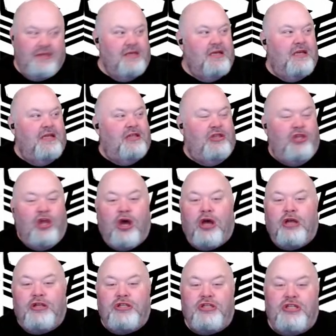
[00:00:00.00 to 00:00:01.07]

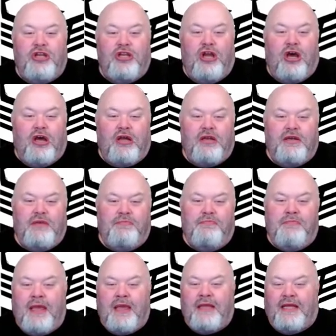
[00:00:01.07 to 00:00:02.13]
non non
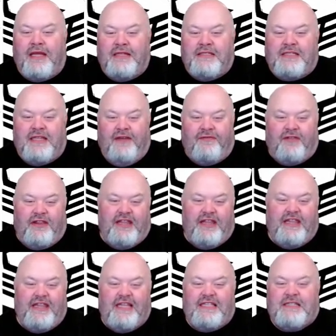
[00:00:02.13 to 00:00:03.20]
mainline stuff
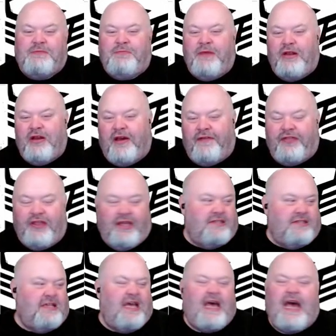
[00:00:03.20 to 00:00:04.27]
these spin-off
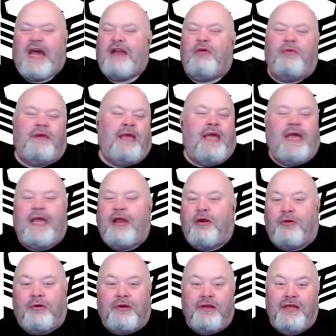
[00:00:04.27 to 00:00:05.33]
things i don't
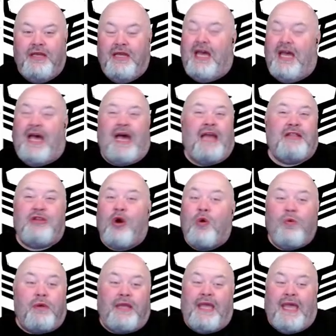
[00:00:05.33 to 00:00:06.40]
care i
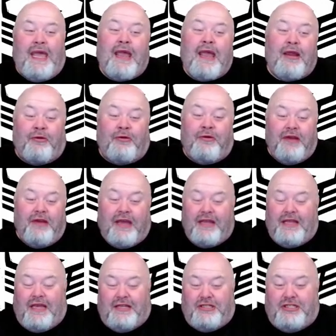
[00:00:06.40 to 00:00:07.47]
don't care I,
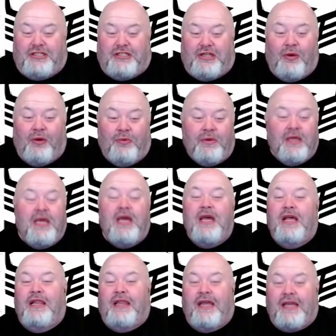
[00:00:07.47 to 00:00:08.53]
I just don't
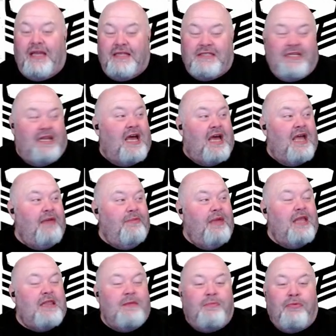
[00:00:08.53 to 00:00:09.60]
like i said i am
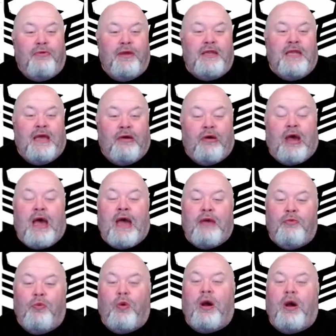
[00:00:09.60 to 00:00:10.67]
at the point now i
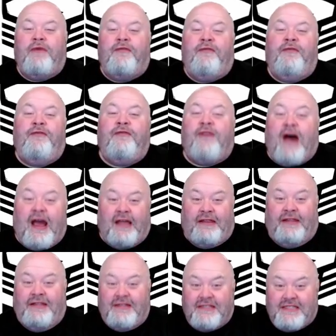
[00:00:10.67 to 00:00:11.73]
want
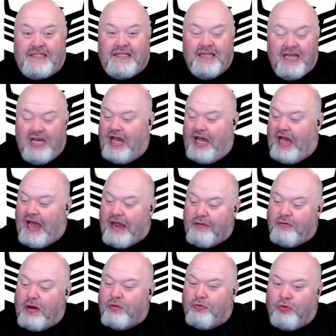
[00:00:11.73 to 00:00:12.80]
violence i
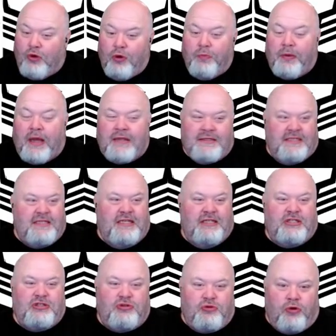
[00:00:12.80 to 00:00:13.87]
want robots
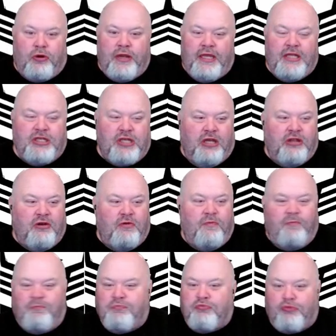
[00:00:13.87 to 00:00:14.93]
destroying each other
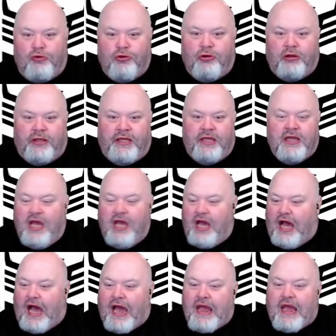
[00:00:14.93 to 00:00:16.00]
brutally
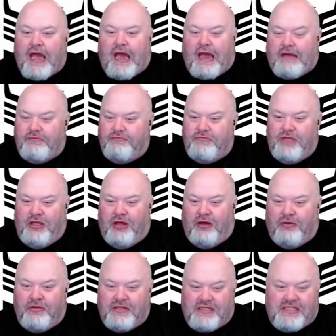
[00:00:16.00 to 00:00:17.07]
i you
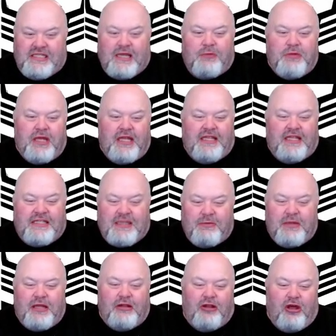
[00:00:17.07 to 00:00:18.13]
know something
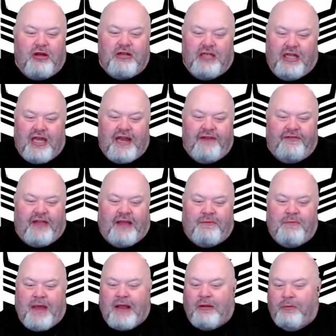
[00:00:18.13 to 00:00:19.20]
something along the line of like
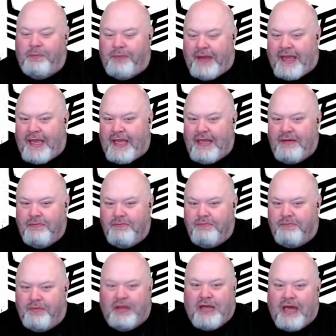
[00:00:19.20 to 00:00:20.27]
michael bay
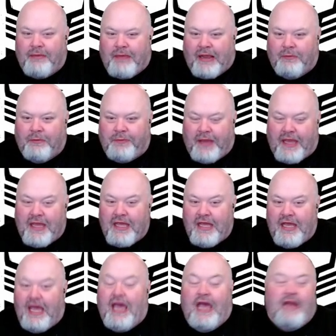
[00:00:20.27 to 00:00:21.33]
but not michael bay
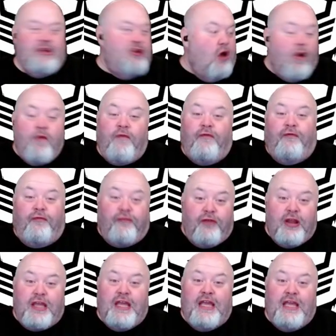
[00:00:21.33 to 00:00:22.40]
and no
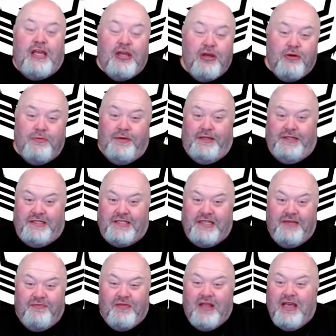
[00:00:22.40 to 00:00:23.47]
freaking humans
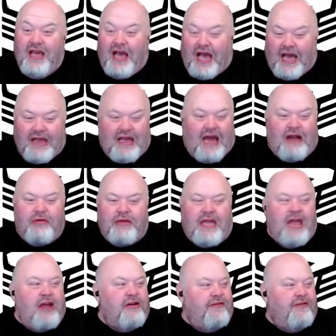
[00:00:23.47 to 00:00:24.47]
i, I don't care if